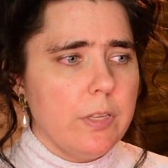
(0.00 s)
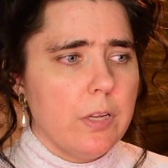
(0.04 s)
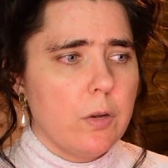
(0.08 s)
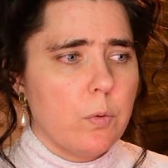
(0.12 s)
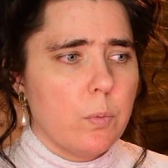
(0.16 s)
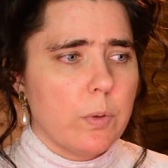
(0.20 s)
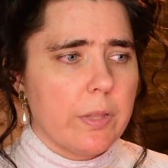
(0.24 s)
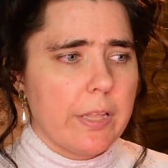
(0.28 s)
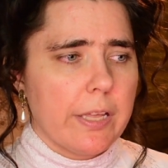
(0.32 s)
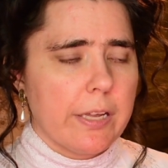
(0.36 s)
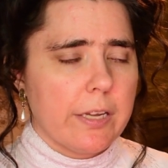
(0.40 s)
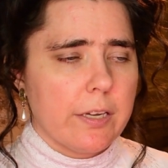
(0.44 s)

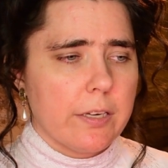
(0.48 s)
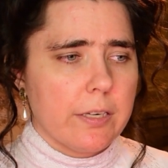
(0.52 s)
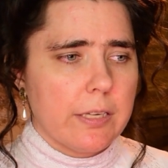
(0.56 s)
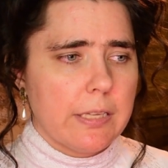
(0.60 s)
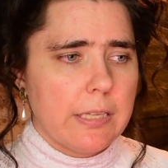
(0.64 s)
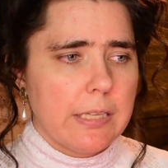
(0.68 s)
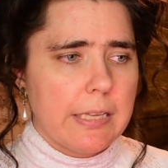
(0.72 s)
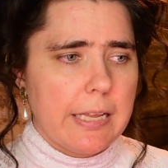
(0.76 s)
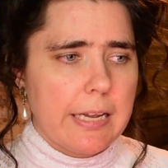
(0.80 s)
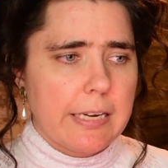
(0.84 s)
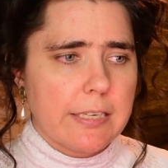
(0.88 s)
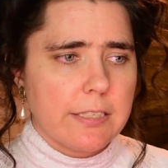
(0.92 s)
where they could
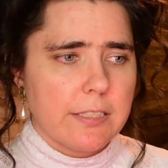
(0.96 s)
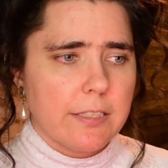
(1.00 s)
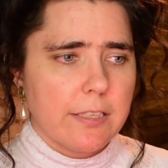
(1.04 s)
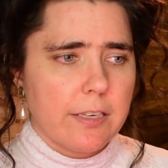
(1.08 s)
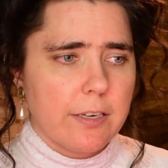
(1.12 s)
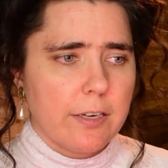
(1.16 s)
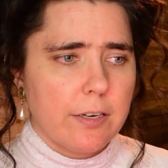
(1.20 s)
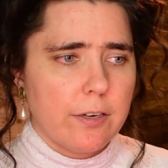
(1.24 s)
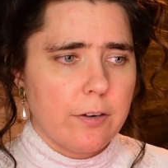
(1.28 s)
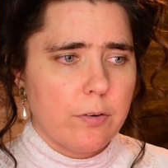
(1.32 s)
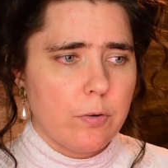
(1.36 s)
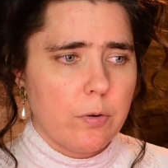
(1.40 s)
elect
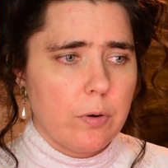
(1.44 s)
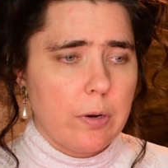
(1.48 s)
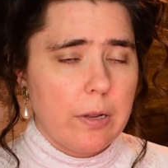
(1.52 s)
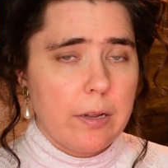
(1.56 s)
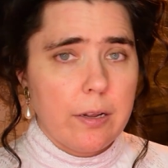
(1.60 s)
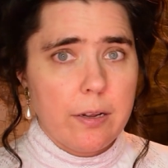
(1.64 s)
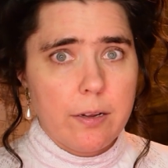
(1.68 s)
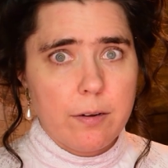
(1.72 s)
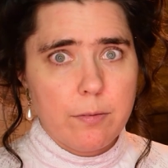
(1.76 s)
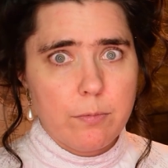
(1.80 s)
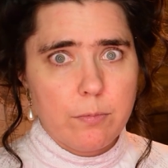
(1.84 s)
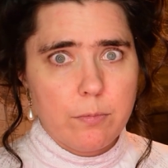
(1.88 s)
their
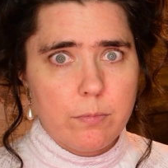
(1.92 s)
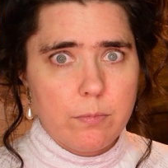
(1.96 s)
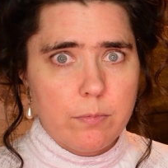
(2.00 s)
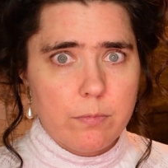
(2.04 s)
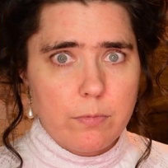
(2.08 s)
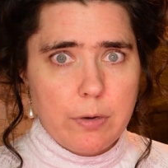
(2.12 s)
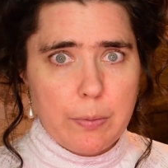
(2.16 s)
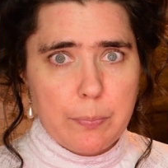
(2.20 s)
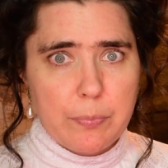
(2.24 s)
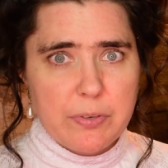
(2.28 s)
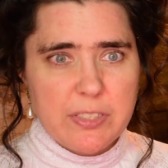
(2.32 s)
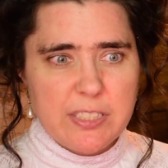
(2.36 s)

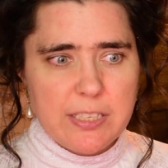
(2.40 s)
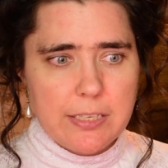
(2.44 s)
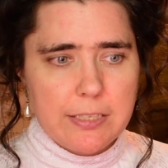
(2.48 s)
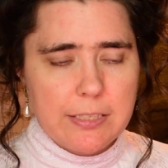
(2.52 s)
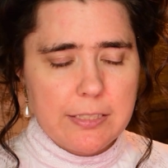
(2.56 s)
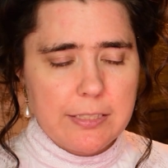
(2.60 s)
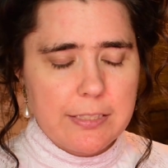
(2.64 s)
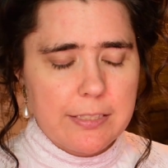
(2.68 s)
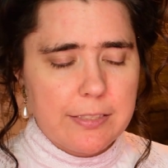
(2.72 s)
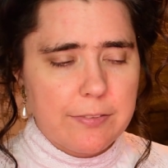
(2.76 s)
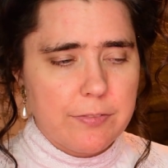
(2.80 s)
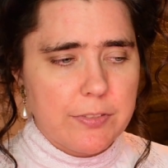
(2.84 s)

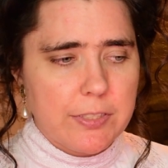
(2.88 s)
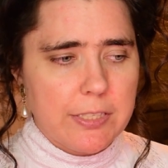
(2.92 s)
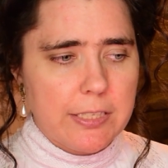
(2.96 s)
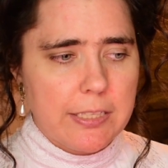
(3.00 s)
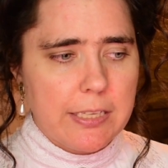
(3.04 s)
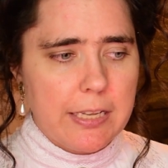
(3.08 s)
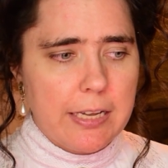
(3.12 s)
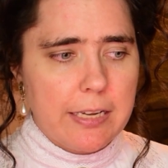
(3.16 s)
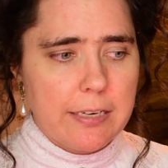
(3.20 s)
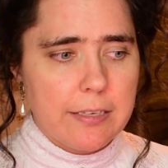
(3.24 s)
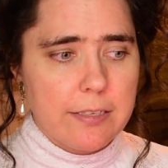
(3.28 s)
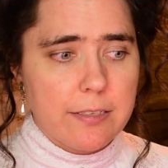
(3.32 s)
representatives and
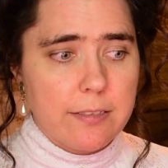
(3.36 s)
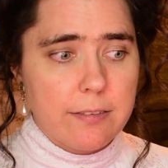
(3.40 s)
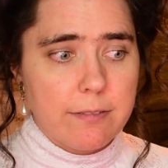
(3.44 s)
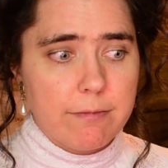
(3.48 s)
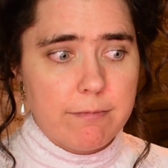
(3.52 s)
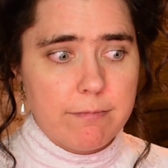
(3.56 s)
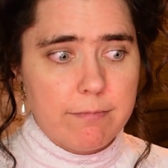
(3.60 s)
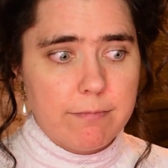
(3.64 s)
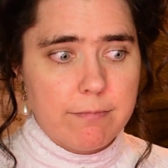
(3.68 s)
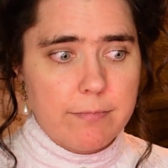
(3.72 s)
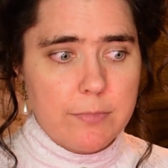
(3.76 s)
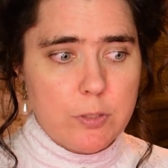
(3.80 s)
that
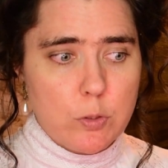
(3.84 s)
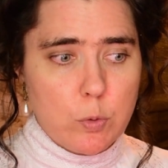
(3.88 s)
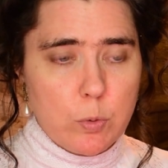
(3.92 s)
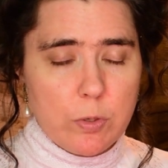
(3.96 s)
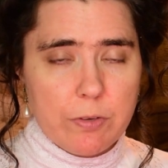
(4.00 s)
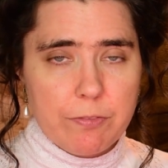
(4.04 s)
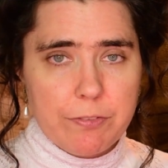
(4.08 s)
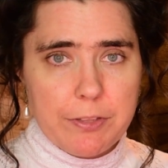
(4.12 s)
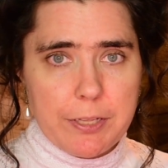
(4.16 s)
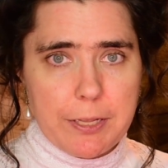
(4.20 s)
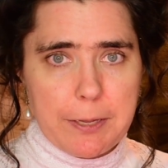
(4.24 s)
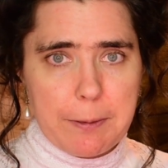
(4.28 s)
sort of
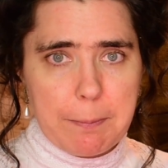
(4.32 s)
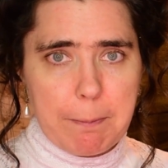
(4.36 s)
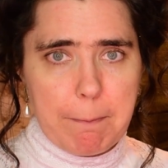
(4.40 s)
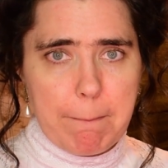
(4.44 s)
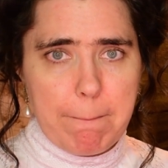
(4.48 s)
thing.